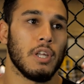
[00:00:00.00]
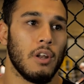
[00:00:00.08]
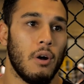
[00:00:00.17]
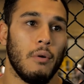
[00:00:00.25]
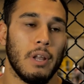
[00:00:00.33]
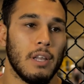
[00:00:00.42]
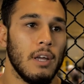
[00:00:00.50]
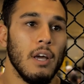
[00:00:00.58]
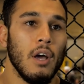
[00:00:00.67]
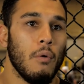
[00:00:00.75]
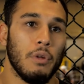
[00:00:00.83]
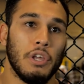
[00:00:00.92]
You know,
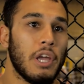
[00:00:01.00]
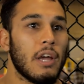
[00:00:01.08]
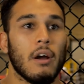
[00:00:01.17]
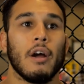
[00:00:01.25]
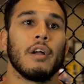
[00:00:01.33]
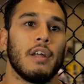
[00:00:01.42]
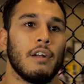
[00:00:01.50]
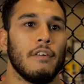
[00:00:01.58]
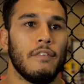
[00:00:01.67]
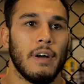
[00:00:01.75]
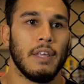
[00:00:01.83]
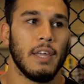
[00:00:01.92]
when you get hurt in a
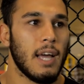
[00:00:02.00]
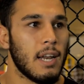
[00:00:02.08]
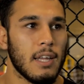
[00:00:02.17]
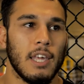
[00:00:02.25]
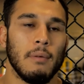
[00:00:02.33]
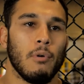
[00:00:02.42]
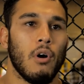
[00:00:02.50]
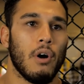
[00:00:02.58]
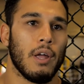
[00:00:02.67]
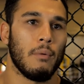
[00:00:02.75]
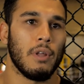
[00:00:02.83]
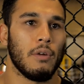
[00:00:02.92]
fight, you gotta keep
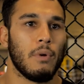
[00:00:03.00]
going.